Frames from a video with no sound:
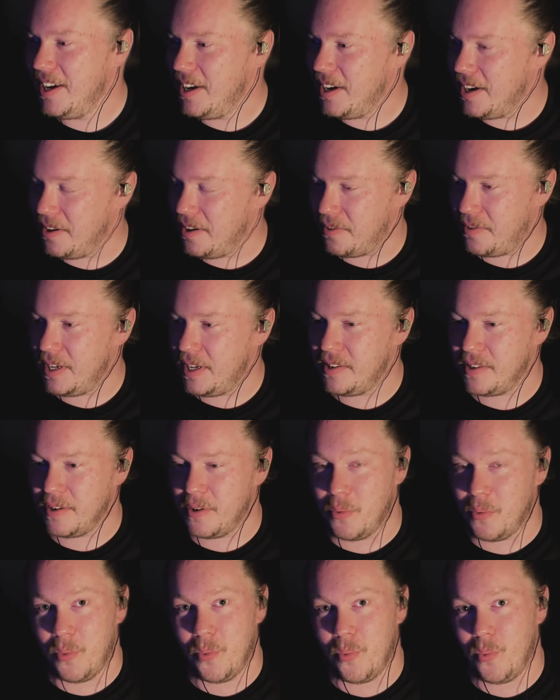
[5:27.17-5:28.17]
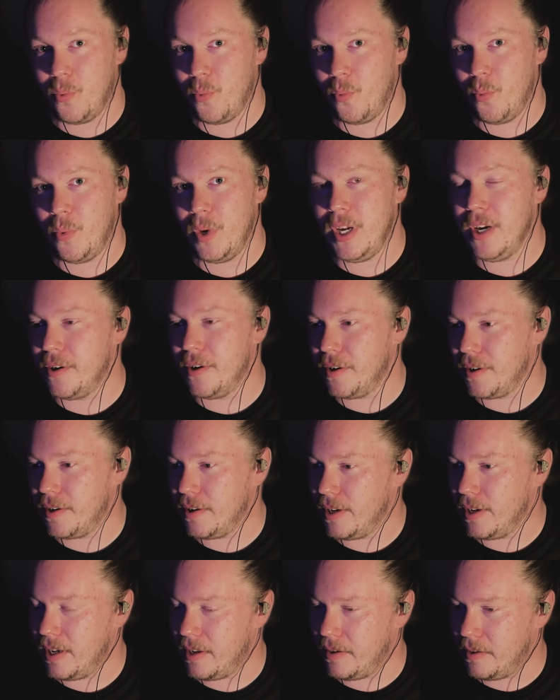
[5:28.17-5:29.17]
Uh, things are weird
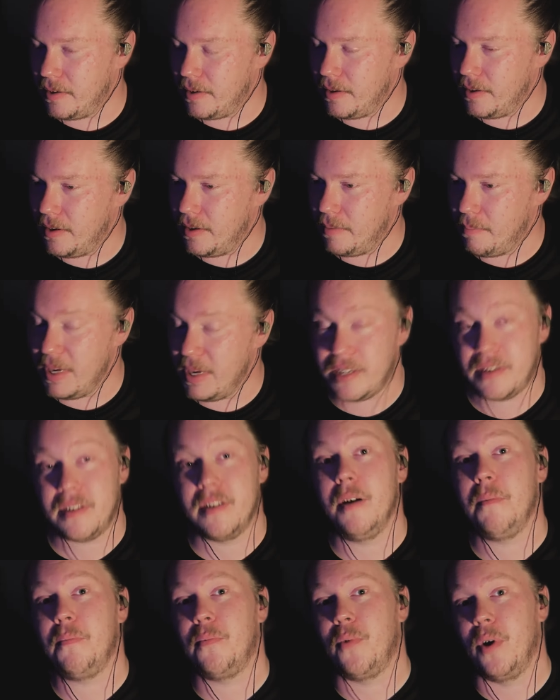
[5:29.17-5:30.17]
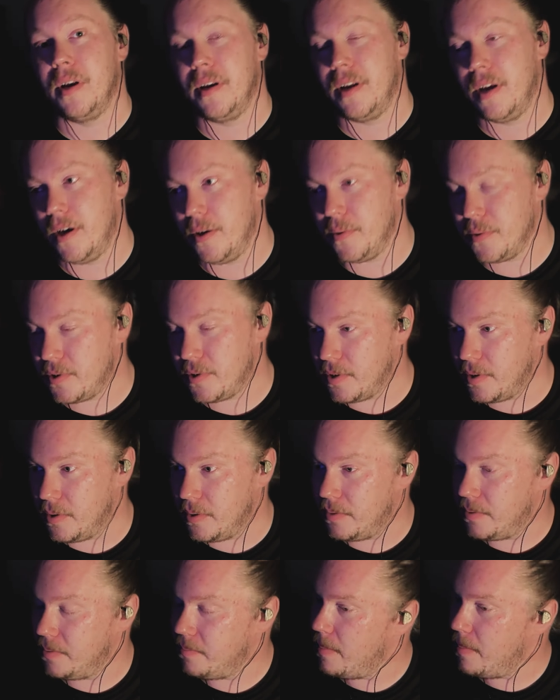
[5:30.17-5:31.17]
and uh, messed up right now,
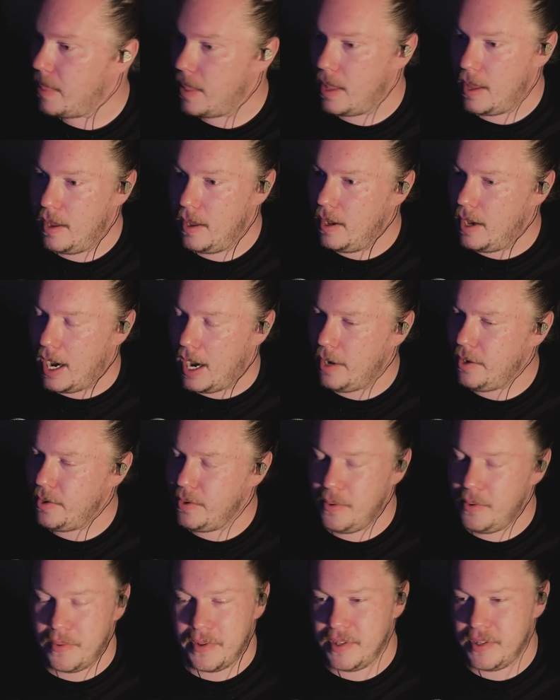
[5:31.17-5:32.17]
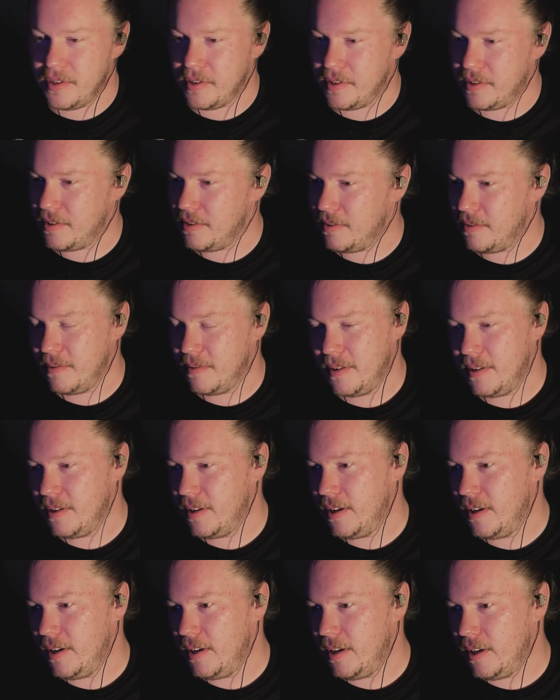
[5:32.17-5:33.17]
so I don't know. This is,
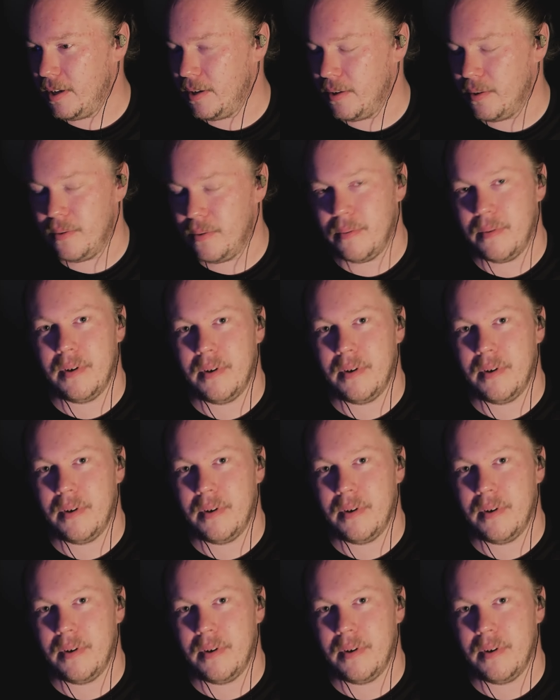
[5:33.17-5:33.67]
you know,